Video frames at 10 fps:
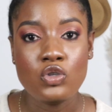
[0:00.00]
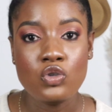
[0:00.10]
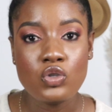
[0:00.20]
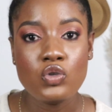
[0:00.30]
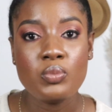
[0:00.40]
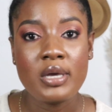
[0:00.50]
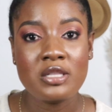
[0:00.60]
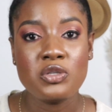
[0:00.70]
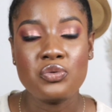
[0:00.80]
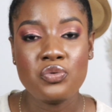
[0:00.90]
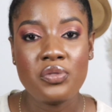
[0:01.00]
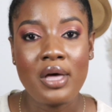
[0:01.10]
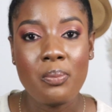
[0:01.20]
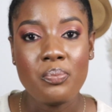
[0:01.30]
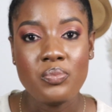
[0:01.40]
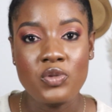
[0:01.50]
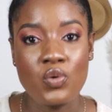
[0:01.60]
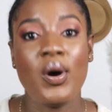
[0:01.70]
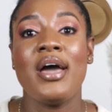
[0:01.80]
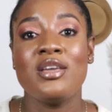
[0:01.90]
YouTube get to know that
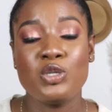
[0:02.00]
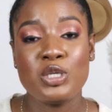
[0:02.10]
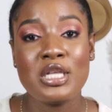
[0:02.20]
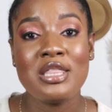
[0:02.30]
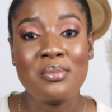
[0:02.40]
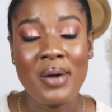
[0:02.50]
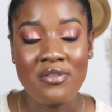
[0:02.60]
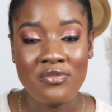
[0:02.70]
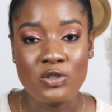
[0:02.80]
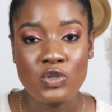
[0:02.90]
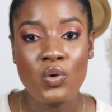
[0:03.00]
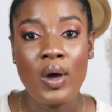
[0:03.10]
you are interested in my video,